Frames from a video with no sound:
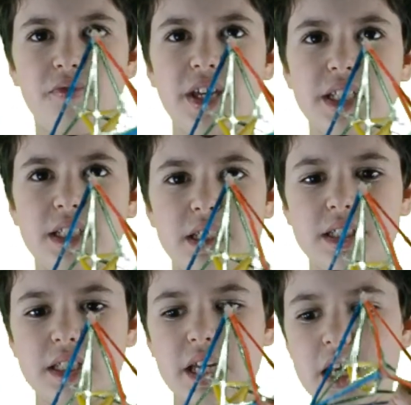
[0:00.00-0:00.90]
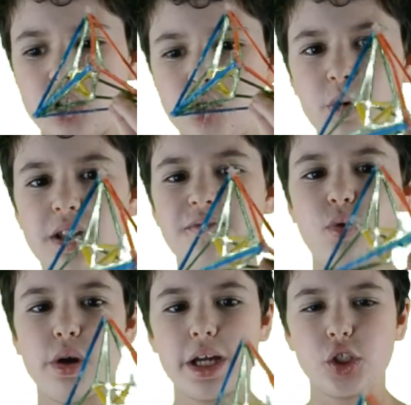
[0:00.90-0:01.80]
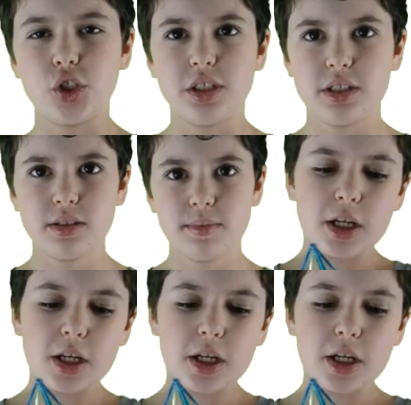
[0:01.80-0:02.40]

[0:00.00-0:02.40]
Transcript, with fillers: faces and 24 edges.